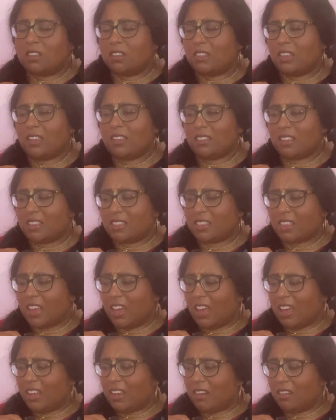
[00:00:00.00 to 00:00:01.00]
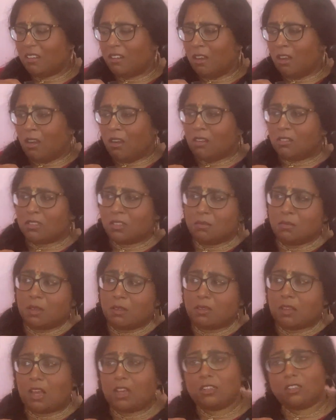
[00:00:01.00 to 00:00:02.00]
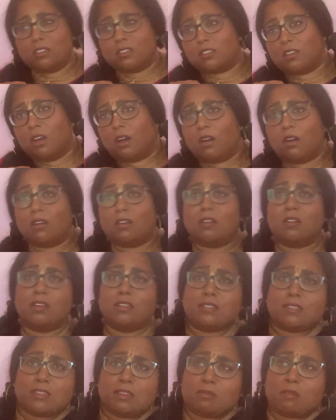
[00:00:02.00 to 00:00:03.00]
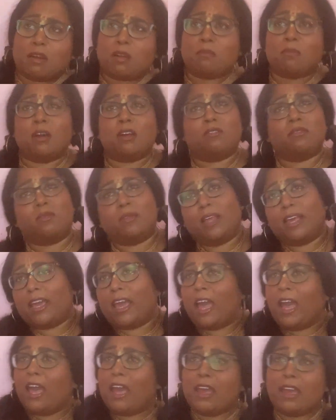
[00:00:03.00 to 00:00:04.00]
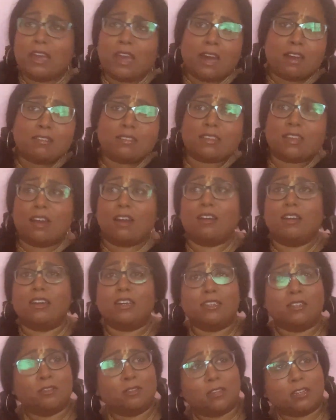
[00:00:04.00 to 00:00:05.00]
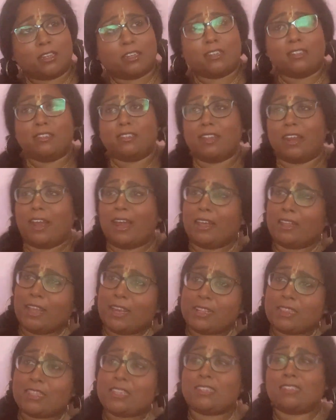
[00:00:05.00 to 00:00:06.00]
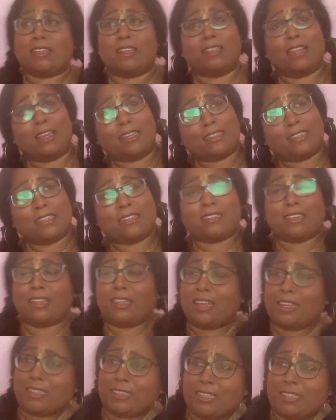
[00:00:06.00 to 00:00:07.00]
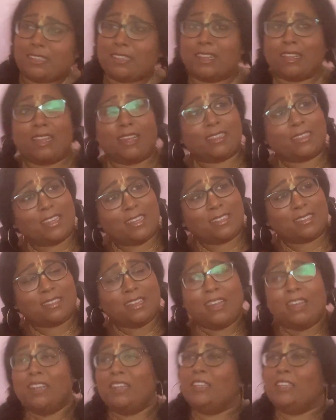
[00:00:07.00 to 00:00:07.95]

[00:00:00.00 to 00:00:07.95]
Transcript: Things like that. Or sometimes I just go and see random and be like, hey, how's it going? You look good today. I like this. I like this. I like this. I like this.